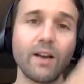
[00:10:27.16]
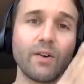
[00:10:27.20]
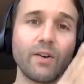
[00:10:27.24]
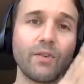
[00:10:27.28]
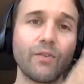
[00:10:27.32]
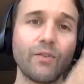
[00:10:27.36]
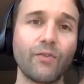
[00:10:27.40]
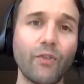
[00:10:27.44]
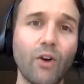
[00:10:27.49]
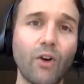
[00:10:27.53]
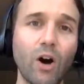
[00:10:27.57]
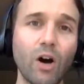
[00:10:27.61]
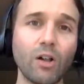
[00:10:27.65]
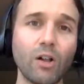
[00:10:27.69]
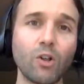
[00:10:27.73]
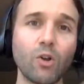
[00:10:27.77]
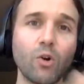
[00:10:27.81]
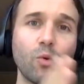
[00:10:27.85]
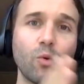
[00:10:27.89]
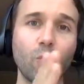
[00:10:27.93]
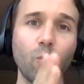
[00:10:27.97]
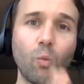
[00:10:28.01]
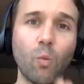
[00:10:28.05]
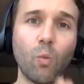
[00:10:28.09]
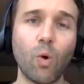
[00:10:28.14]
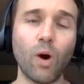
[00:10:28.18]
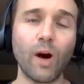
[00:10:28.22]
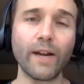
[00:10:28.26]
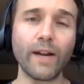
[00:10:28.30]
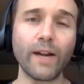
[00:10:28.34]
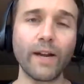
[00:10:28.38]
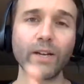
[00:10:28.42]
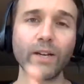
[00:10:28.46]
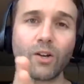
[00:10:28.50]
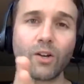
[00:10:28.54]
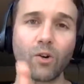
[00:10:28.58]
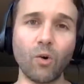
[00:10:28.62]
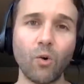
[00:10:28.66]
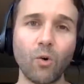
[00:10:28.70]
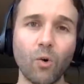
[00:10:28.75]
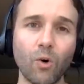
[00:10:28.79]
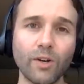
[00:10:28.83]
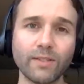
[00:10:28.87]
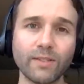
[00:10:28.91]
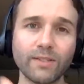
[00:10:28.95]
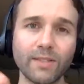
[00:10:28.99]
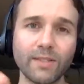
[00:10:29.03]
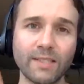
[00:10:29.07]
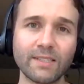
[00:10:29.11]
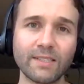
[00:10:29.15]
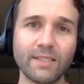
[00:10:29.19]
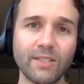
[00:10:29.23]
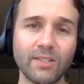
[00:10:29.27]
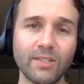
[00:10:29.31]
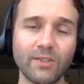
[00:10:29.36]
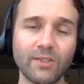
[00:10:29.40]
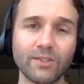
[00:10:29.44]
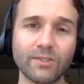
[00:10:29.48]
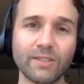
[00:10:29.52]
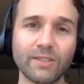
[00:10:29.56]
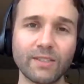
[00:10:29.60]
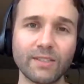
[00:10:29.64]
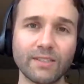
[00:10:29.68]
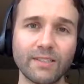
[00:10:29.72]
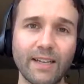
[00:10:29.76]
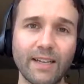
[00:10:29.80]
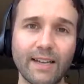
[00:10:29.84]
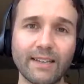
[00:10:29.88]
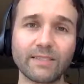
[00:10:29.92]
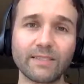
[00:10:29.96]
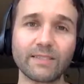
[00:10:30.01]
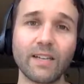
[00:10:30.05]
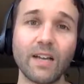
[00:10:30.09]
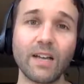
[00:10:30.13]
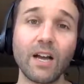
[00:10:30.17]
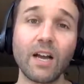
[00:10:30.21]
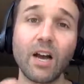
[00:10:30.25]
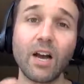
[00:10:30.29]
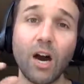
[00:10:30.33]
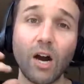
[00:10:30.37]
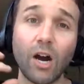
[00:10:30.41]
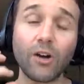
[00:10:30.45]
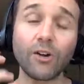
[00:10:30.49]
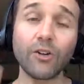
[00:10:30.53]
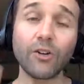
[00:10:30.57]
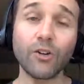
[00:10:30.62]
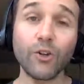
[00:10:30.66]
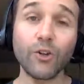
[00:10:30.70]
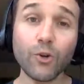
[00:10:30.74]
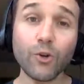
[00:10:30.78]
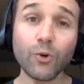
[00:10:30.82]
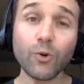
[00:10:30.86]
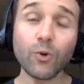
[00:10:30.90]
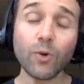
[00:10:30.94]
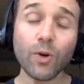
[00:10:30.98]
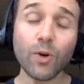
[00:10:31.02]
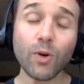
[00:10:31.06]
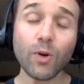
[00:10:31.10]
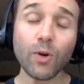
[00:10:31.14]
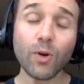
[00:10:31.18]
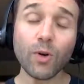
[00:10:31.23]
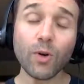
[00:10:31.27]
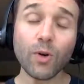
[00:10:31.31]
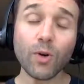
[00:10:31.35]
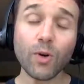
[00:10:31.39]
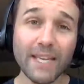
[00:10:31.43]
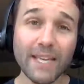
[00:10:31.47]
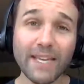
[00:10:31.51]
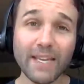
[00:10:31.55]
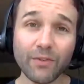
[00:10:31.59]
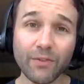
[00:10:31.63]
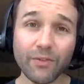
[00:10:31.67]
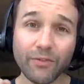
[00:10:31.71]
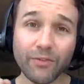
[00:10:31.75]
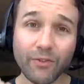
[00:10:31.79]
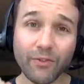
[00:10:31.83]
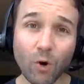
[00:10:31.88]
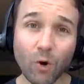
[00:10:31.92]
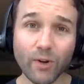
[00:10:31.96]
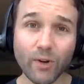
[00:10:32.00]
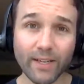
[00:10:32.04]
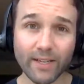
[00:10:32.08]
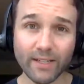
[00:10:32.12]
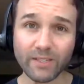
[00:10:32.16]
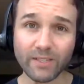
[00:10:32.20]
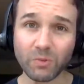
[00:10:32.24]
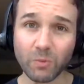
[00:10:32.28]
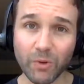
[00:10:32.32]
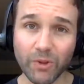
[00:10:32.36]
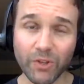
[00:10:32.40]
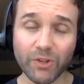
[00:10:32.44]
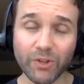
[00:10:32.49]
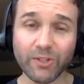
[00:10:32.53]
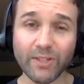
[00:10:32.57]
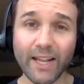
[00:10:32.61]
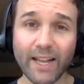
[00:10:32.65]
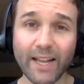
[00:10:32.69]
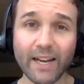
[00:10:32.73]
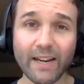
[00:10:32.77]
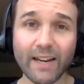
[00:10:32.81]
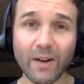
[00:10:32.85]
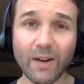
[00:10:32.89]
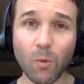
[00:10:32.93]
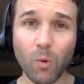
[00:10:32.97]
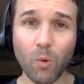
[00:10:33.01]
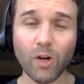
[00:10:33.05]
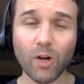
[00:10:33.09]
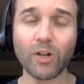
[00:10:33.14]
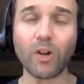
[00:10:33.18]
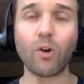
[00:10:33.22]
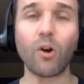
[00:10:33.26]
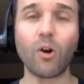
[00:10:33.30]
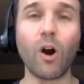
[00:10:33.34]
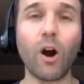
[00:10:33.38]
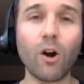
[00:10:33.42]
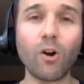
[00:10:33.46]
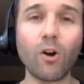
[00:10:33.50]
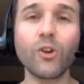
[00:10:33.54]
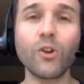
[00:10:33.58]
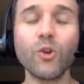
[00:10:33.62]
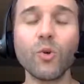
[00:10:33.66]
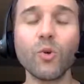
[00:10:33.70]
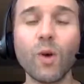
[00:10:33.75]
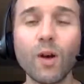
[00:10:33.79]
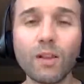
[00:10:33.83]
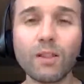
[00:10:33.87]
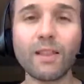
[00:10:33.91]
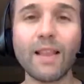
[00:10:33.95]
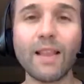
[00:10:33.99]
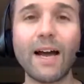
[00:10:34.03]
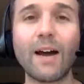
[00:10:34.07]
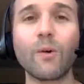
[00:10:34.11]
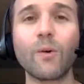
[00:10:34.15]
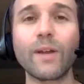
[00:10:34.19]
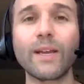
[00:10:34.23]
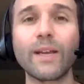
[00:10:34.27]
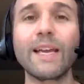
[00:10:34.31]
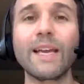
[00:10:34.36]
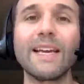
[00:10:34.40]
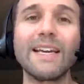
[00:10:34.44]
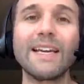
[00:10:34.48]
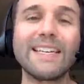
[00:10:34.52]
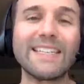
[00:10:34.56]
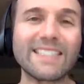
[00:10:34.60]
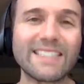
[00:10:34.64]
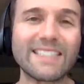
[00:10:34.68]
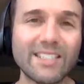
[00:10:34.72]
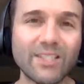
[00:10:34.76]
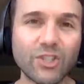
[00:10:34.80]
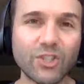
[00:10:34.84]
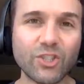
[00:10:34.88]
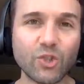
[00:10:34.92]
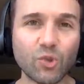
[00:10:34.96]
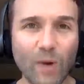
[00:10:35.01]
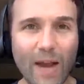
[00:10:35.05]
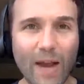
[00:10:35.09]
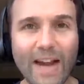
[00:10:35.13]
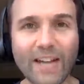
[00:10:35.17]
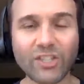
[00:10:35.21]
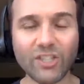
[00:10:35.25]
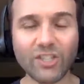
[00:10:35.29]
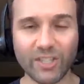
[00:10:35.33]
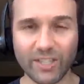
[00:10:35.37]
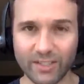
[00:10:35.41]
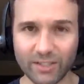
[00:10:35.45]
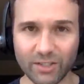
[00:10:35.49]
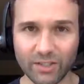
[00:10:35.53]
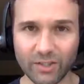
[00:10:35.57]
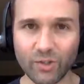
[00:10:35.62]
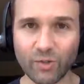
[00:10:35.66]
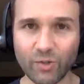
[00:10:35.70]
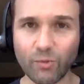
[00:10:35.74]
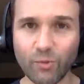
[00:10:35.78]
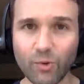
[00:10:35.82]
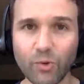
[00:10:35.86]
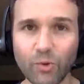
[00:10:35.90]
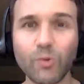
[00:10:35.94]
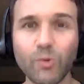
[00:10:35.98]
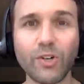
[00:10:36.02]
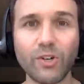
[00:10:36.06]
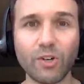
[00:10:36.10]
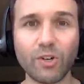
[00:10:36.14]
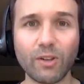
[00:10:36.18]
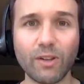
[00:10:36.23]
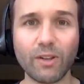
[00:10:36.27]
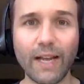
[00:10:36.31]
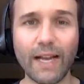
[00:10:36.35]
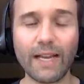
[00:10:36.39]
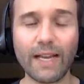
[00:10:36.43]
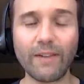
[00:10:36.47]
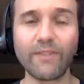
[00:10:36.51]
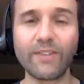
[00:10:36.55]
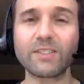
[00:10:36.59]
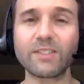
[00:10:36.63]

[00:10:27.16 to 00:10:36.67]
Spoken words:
Follow one course until success. Are you being focused with your day-to-day work, or are you allowing distractions to ruin your life?